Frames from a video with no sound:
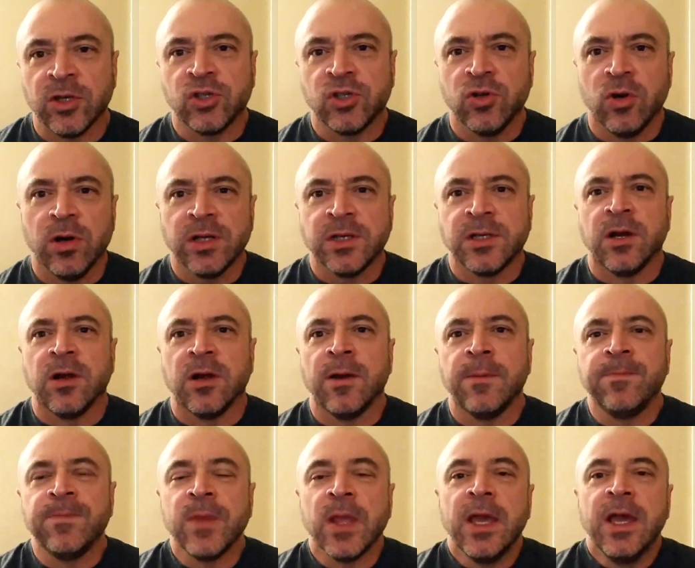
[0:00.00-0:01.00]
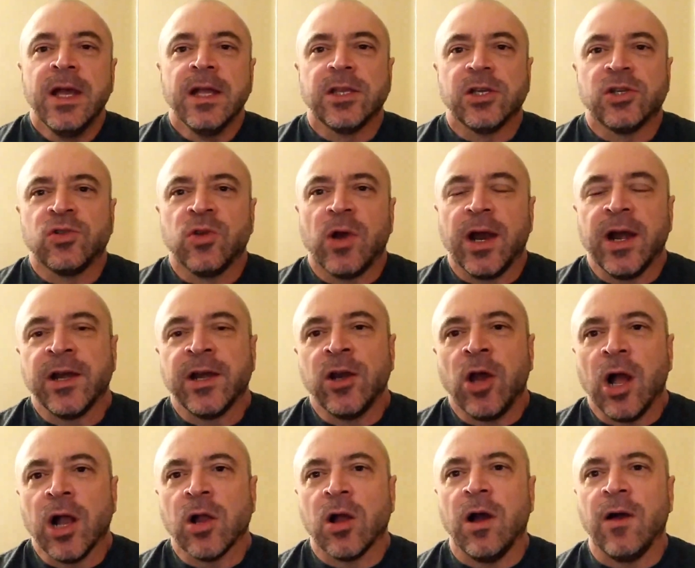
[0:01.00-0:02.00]
the short term to try to
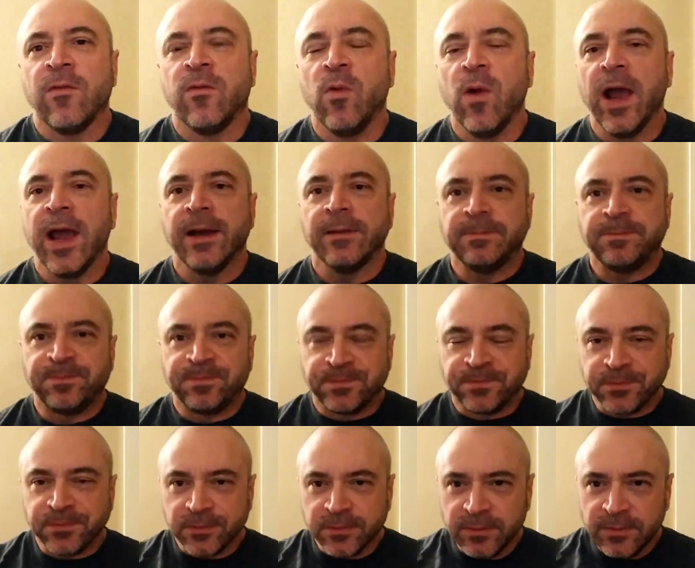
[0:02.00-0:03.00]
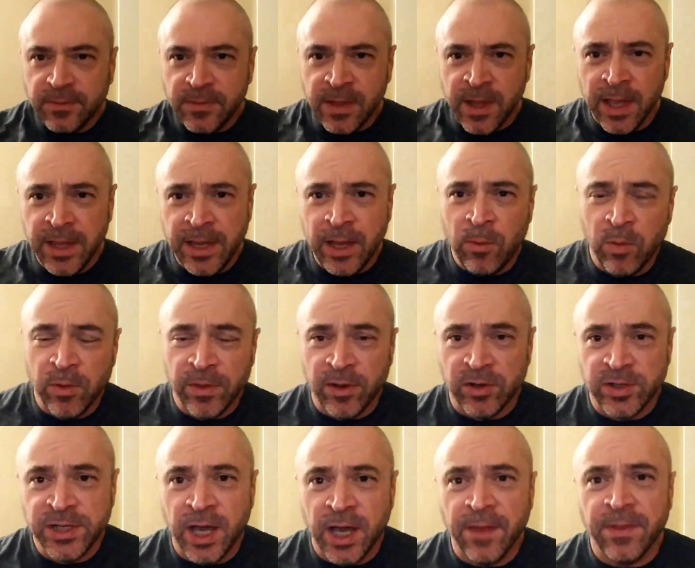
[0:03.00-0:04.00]
knock off weight. And then when
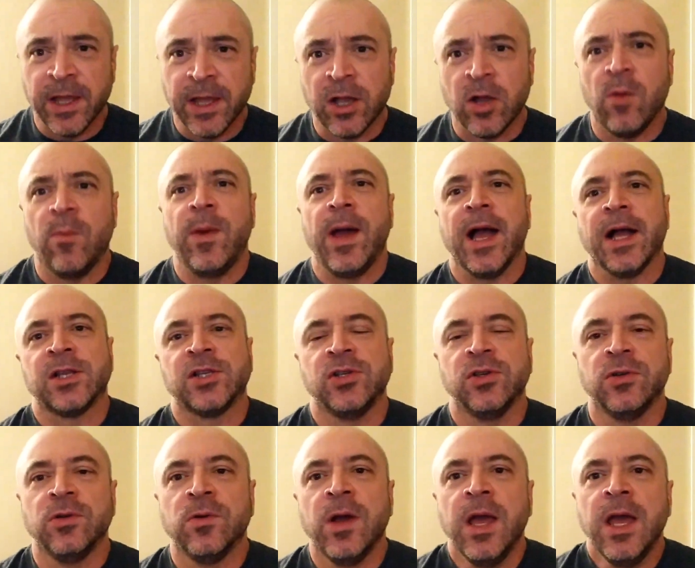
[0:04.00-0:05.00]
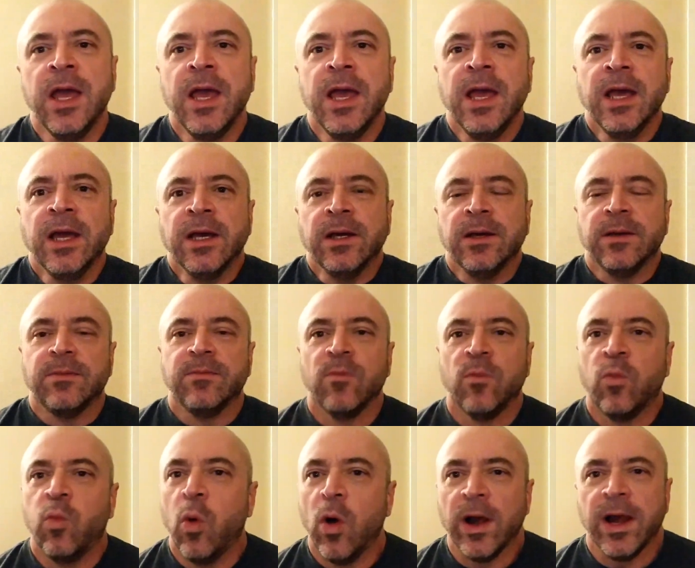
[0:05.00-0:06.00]
they're done, they go back to
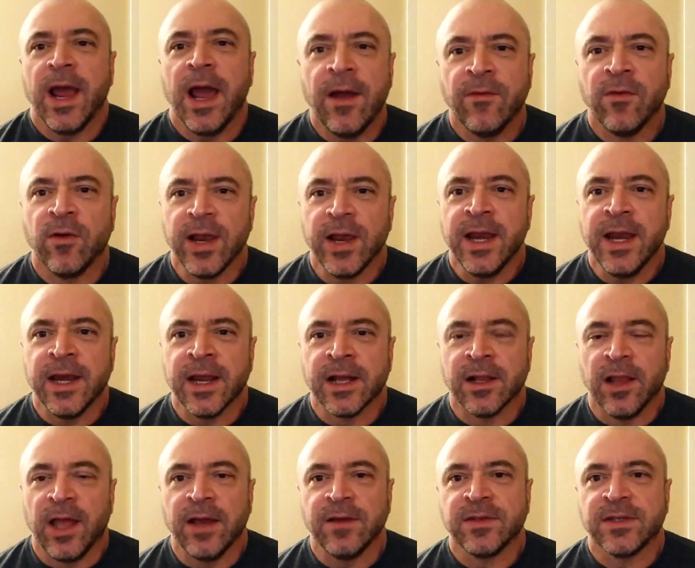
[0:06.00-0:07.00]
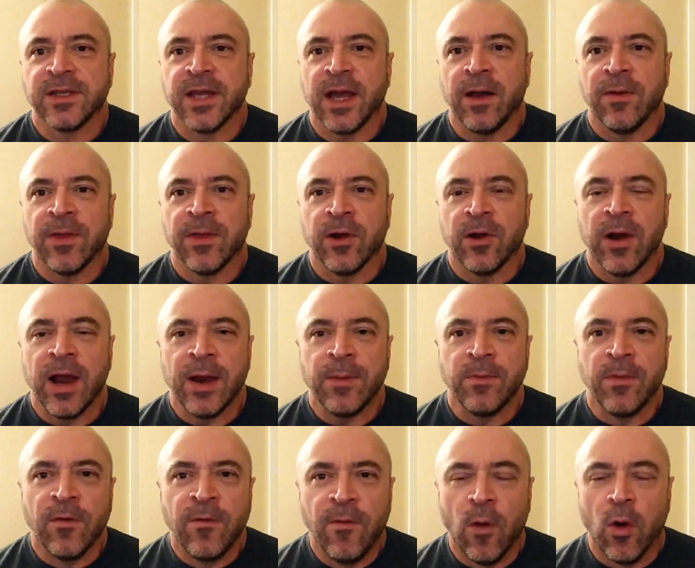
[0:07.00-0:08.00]
whatever eating lifestyle they're
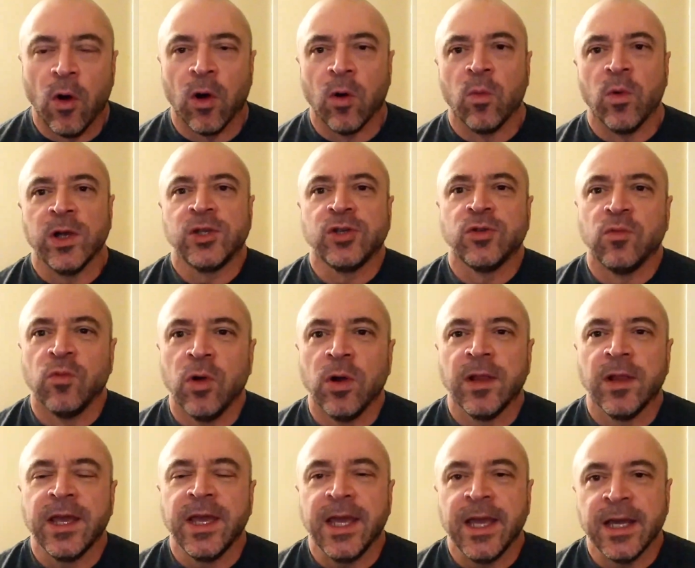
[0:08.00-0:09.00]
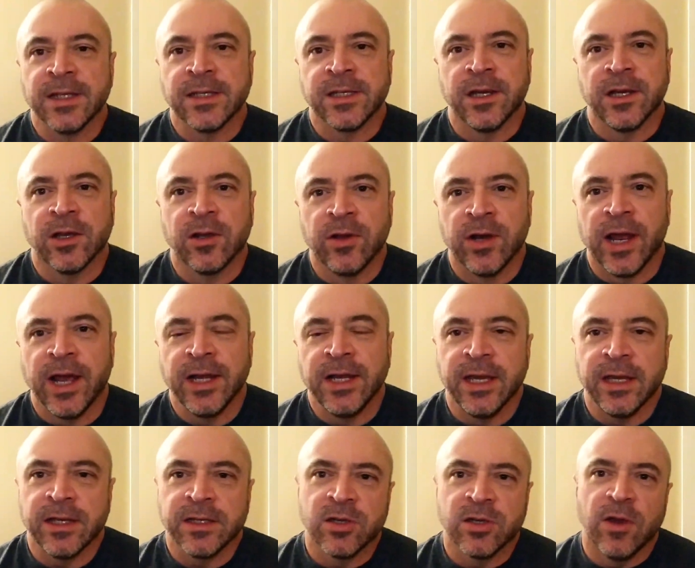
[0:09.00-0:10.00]
at before, which really isn't a good
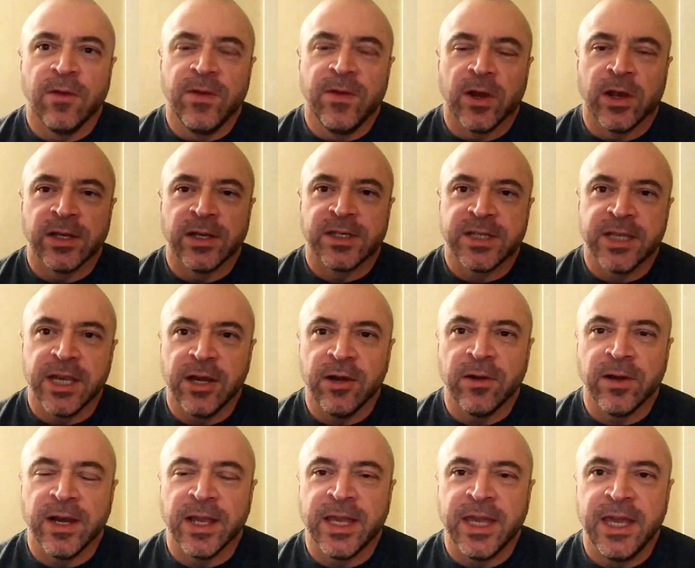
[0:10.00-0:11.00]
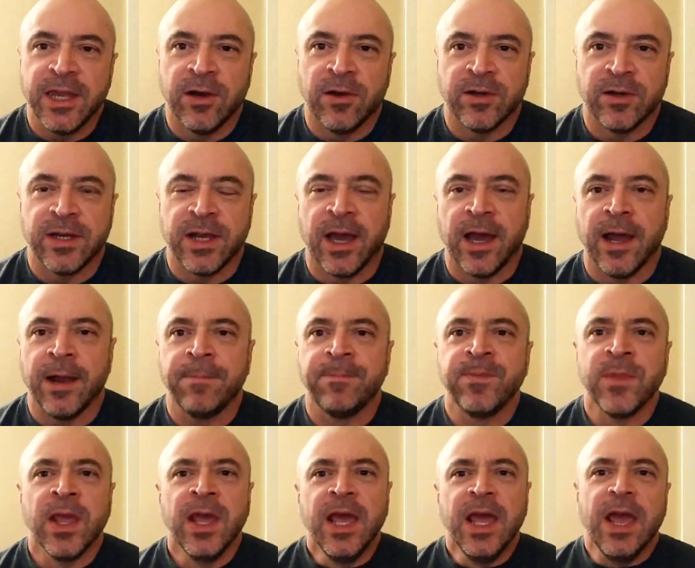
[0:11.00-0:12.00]
idea. So if you're considering the keto diet,
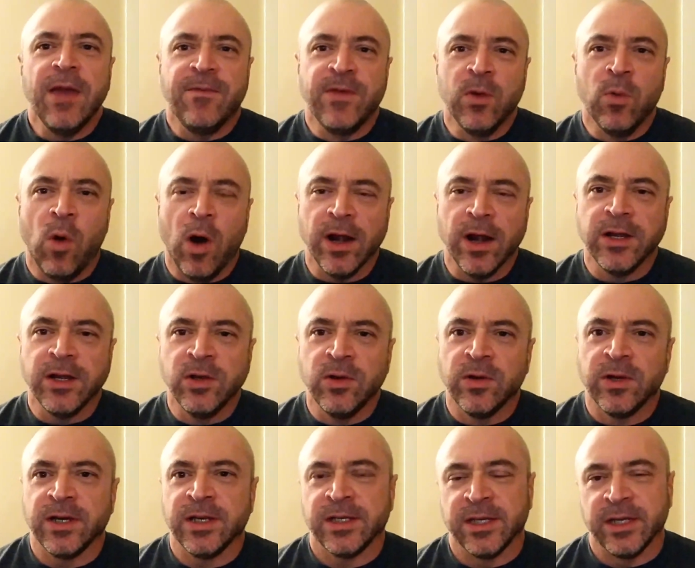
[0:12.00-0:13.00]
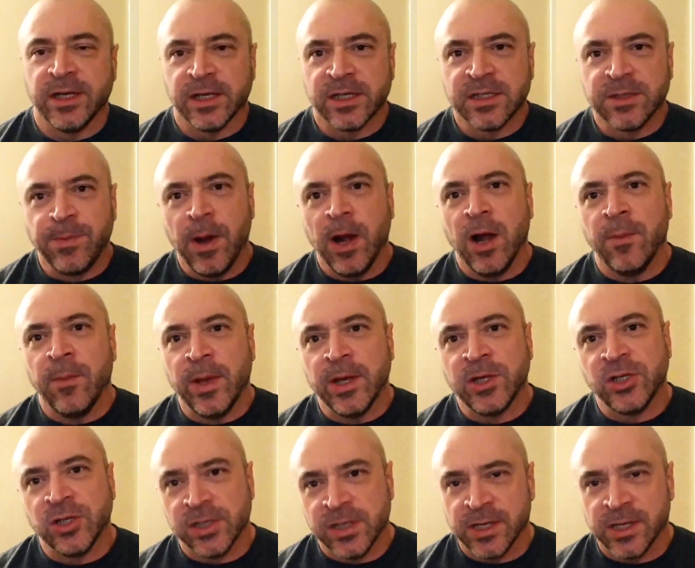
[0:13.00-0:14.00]
if you want to do it as an
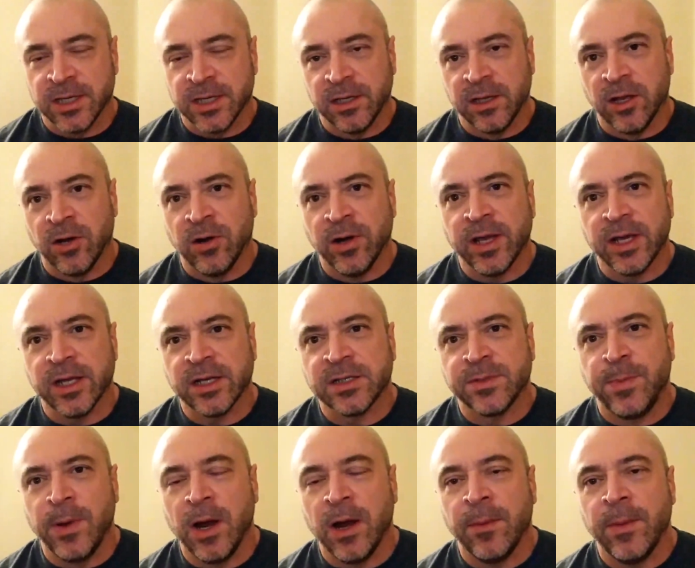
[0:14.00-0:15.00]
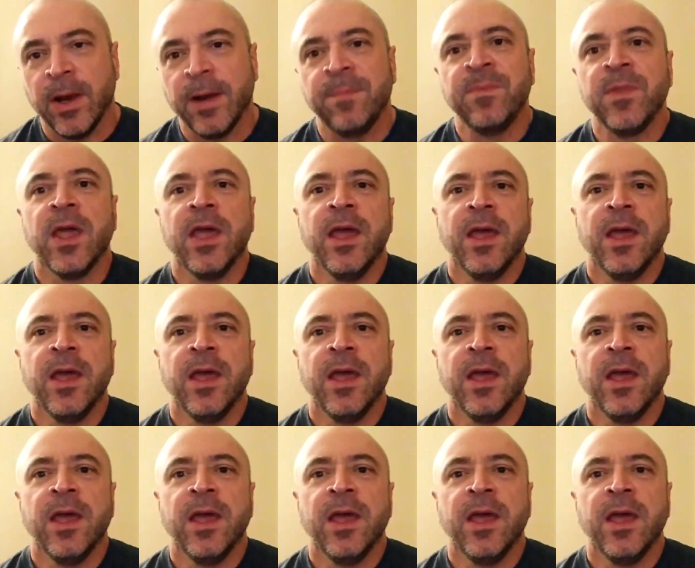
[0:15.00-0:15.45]
experiment, just as a learning experiment,